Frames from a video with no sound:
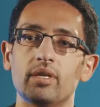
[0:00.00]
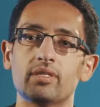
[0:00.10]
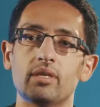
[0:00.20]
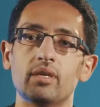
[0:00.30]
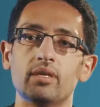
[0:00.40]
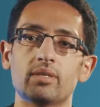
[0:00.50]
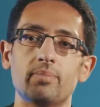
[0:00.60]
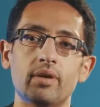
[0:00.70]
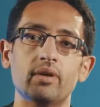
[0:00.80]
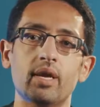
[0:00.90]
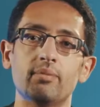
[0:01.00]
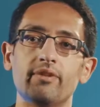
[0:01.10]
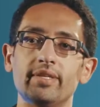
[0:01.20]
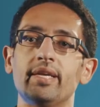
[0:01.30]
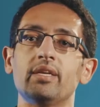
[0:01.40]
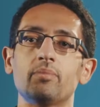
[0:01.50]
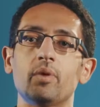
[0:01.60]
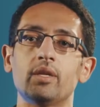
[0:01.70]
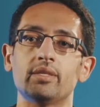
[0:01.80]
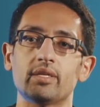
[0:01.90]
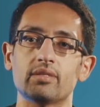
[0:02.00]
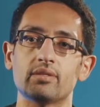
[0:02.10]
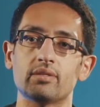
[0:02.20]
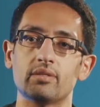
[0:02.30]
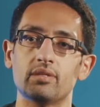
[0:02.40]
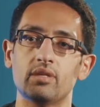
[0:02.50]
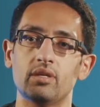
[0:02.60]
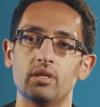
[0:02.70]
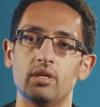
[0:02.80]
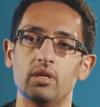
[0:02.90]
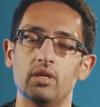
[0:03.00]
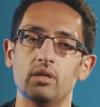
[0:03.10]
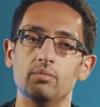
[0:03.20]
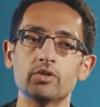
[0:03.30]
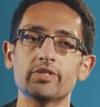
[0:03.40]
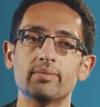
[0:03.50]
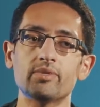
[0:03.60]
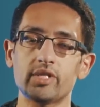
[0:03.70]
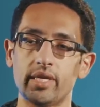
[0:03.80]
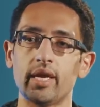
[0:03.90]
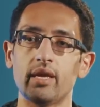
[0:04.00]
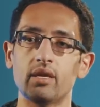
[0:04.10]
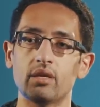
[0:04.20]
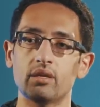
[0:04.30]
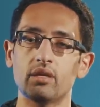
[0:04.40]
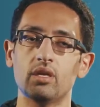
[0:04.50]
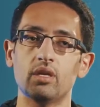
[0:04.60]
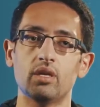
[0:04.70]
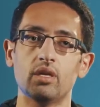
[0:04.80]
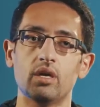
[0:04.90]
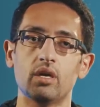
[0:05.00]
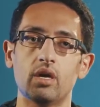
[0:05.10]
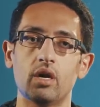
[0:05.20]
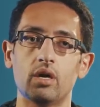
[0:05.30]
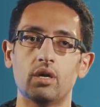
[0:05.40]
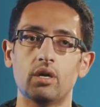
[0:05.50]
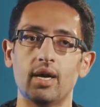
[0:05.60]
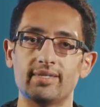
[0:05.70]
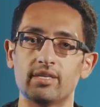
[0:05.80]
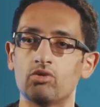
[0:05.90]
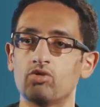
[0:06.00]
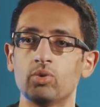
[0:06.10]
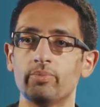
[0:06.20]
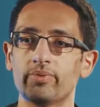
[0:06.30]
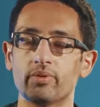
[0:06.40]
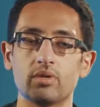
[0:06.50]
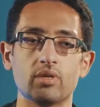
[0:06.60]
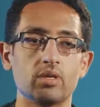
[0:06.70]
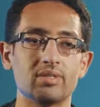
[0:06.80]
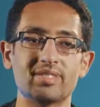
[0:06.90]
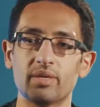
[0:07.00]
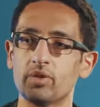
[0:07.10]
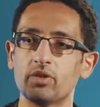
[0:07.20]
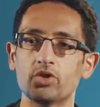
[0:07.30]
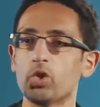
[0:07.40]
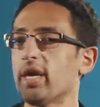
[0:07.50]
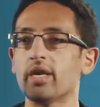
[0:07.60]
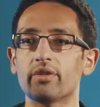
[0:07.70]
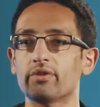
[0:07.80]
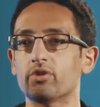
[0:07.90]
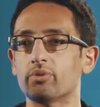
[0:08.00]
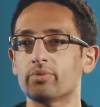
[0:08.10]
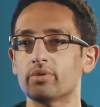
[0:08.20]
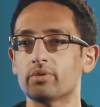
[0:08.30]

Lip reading: It's a paradigm of identity politics. Muslims today are, as a group, similar to any other group.